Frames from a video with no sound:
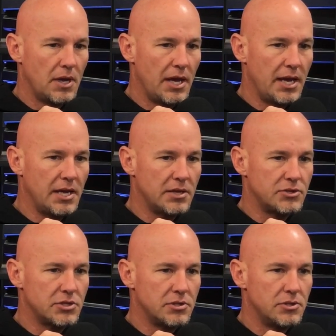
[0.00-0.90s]

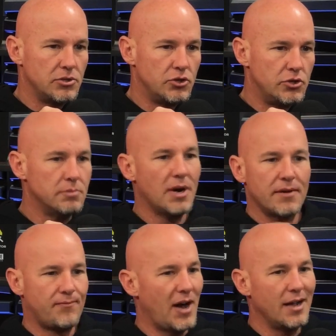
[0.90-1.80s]
and you
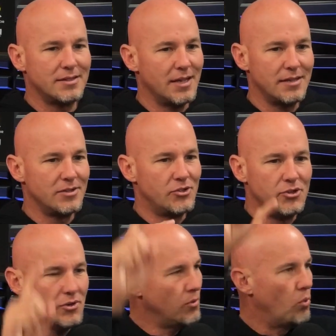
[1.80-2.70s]
might find that
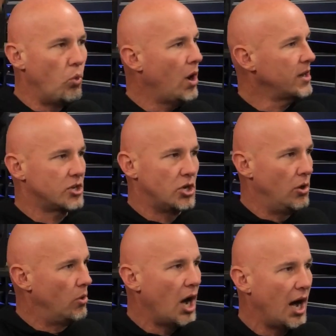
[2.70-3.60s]
you don't want to
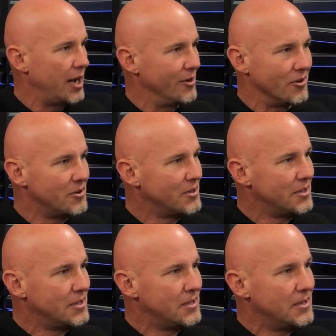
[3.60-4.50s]
go higher.
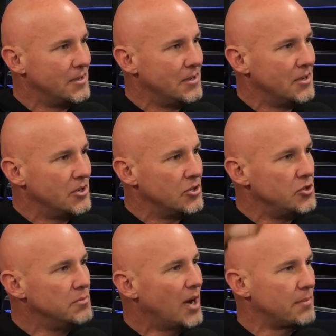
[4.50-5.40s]
Right.
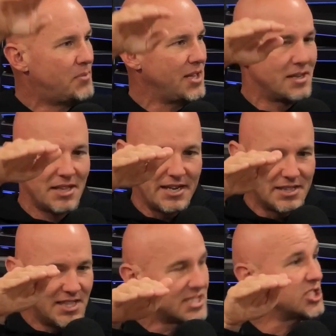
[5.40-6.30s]
You might be like,
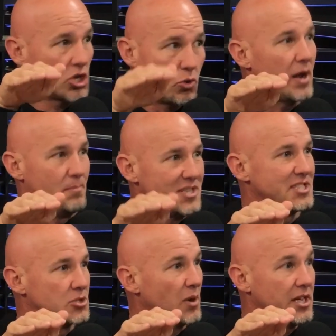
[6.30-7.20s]
this is a great
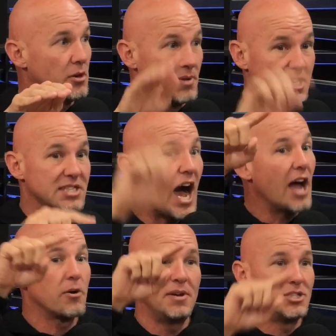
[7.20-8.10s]
business right here, because
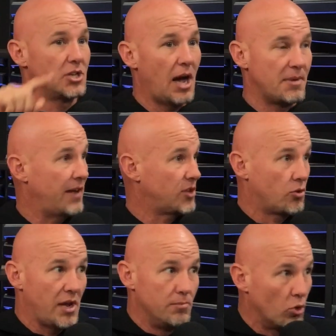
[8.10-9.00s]
higher means I'm going to have to
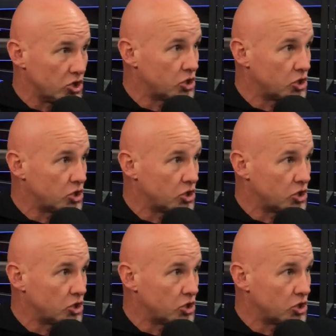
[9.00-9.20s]
create more